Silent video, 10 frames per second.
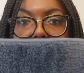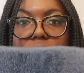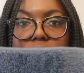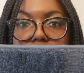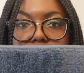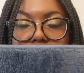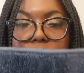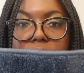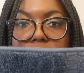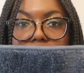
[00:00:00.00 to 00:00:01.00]
I got this
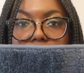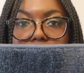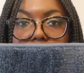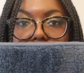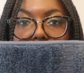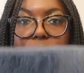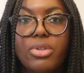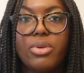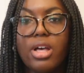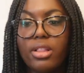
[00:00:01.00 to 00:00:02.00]
one in a
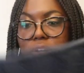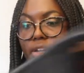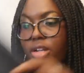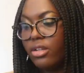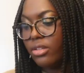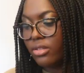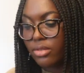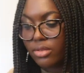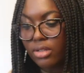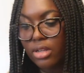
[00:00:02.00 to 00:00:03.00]
blue color
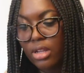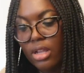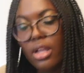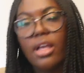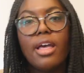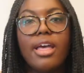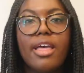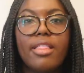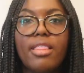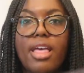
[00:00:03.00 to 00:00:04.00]

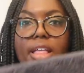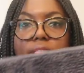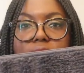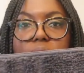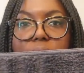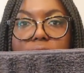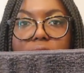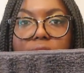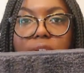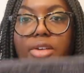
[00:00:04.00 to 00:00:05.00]
and then this one
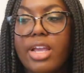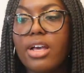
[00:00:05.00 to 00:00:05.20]
in a gray